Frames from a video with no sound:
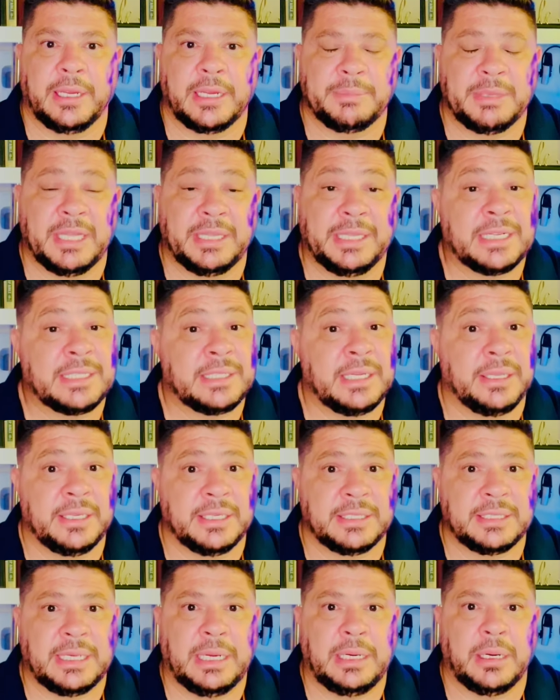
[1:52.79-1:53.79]
Amen. That's the
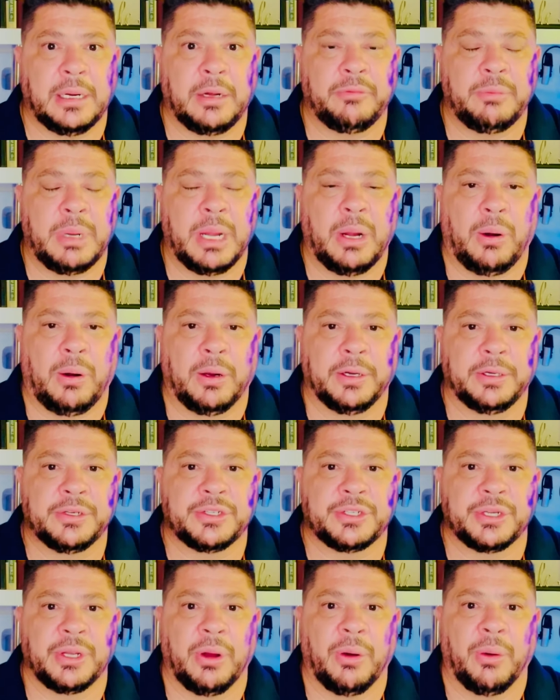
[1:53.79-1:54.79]
desire of my heart.
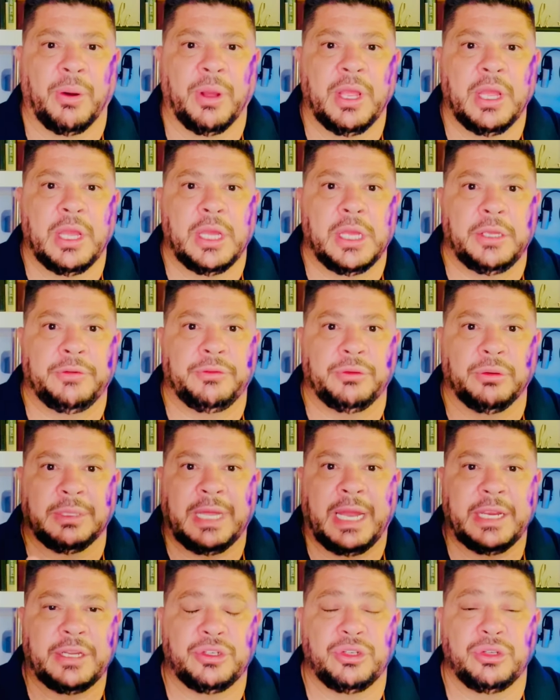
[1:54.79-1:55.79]
So if you'd
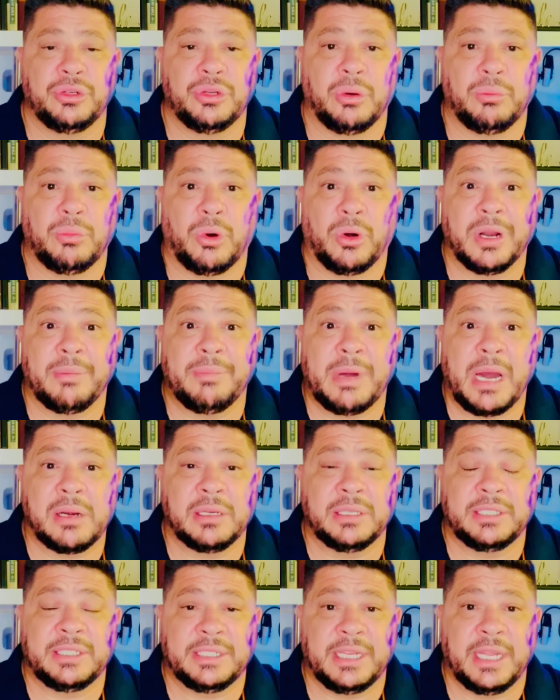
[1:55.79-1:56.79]
like to know more about
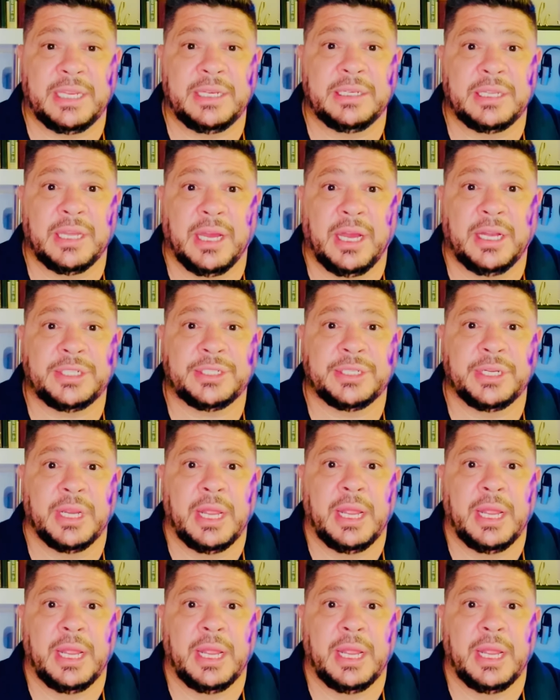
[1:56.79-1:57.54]
it, stay in touch.